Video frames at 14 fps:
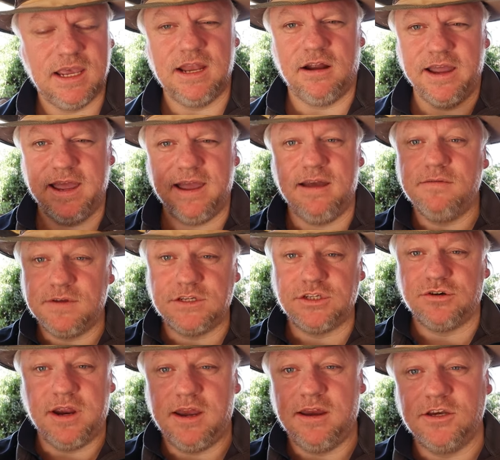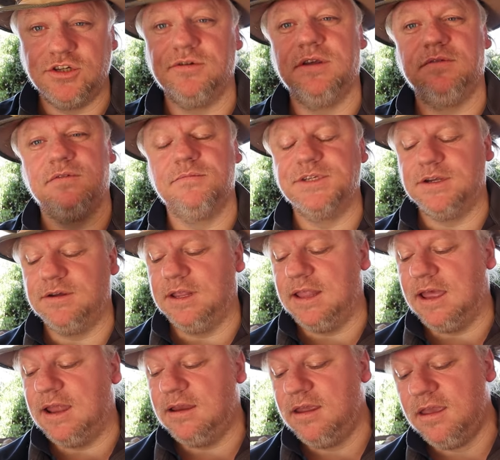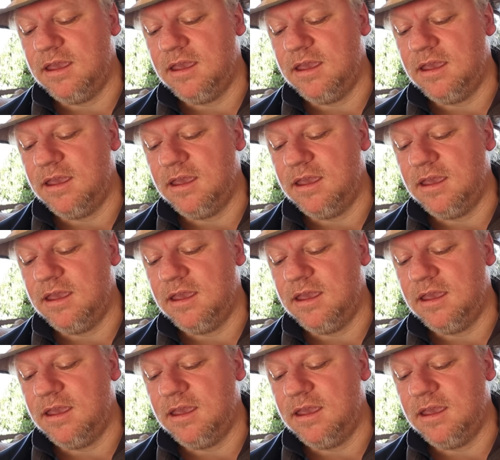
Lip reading: And I have a strain injury from doing that.